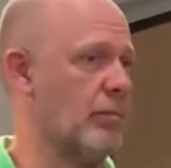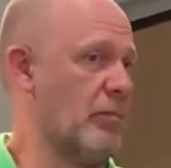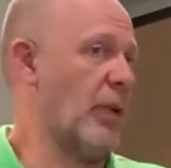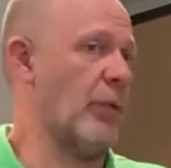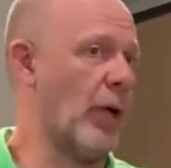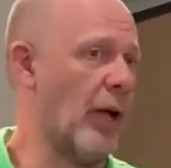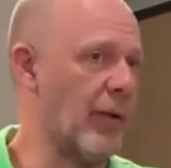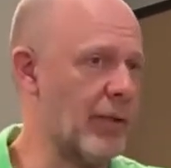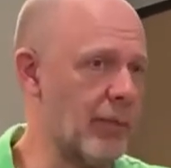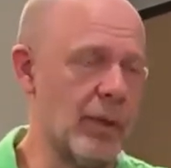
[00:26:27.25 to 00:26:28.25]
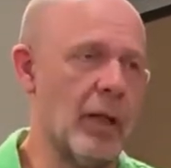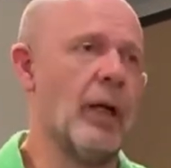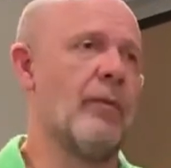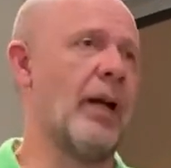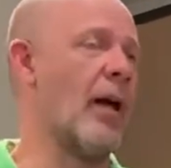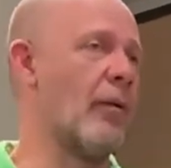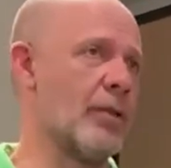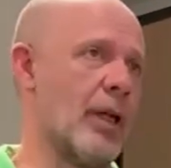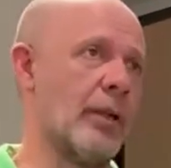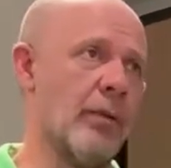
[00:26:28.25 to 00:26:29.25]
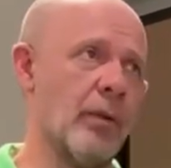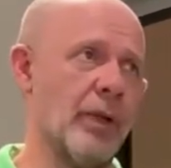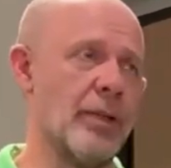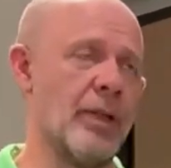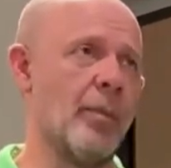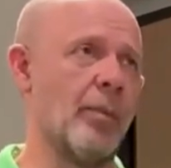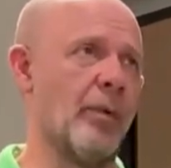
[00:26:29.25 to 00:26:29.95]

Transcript: If you have I'll give you an example.